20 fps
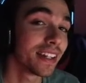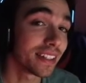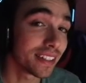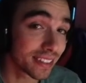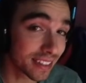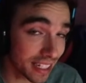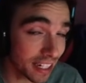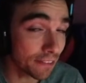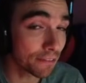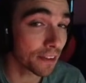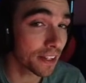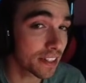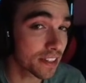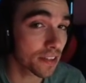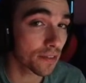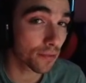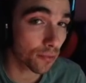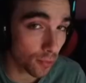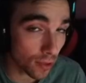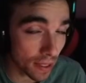
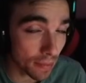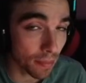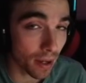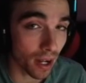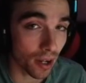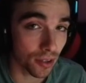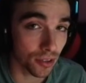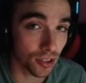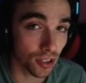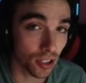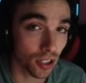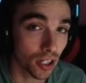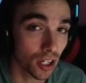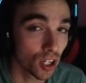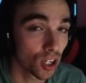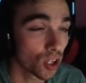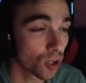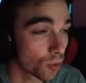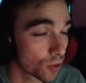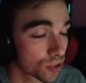defensive rebounder
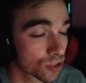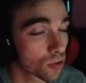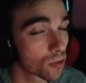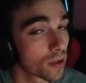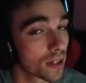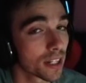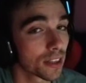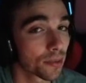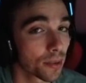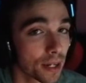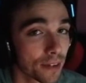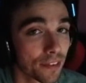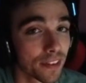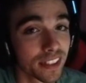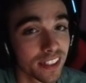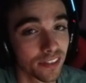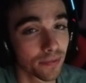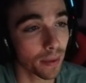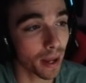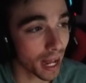with 23
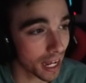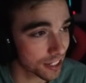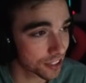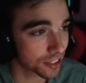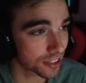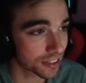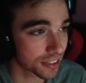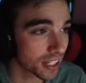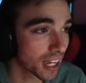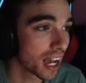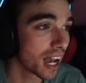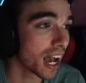defensive badges,